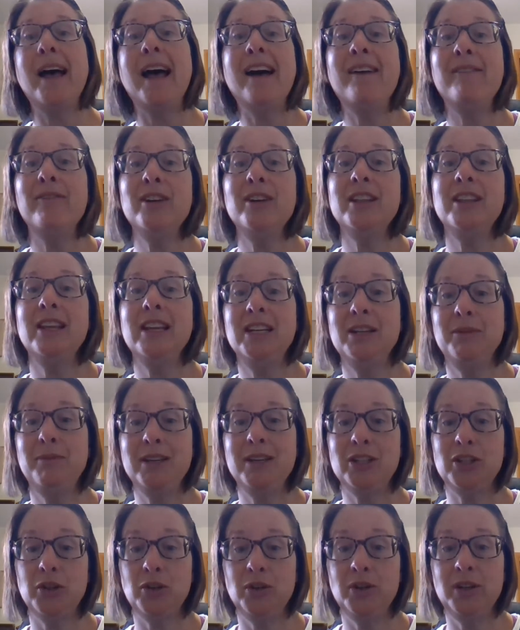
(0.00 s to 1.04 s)
Everything to
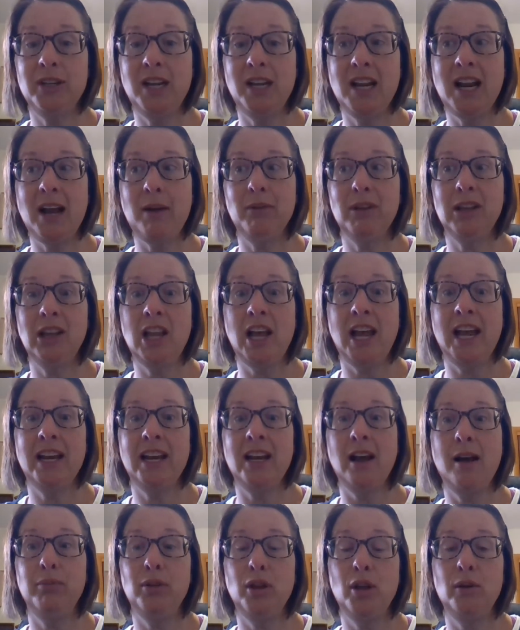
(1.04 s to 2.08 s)
be turned in, I would
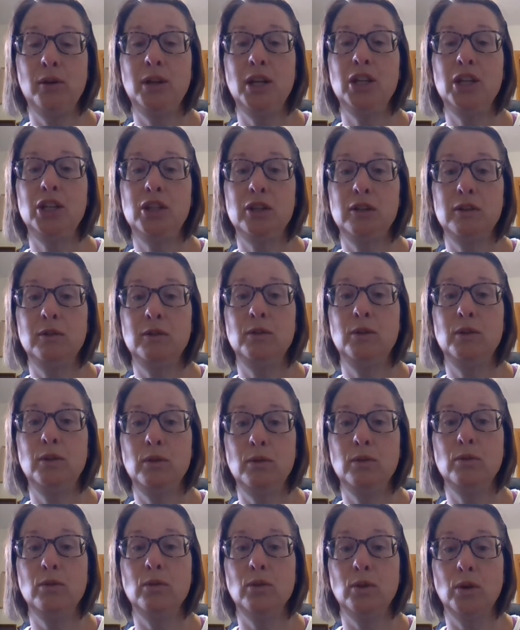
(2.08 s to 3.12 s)
like uploaded to
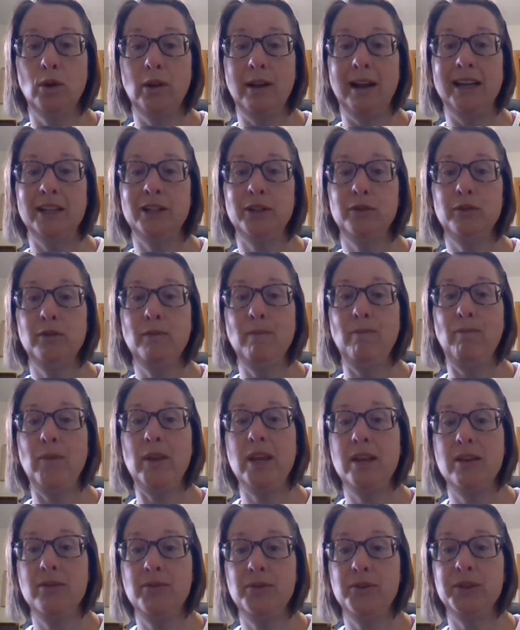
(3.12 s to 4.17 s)
Google Classroom
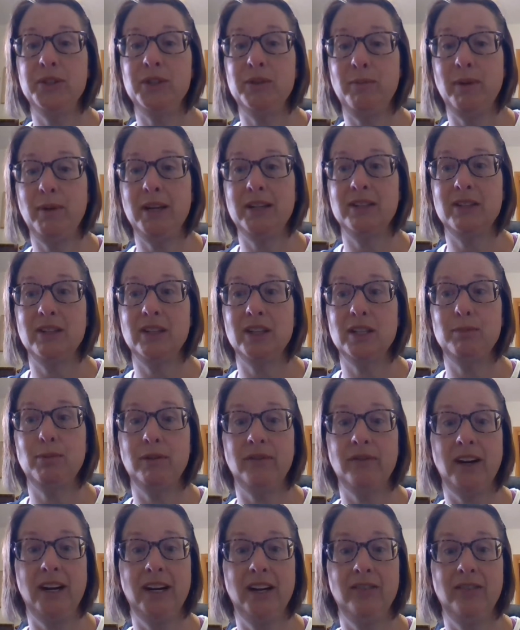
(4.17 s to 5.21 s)
in the space that's
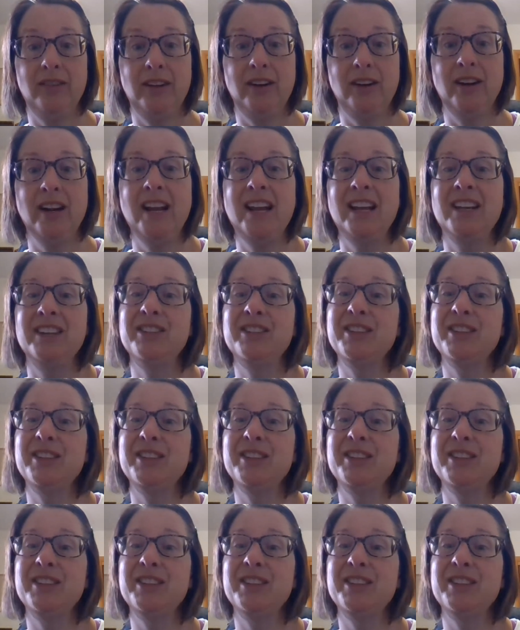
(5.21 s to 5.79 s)
provided there,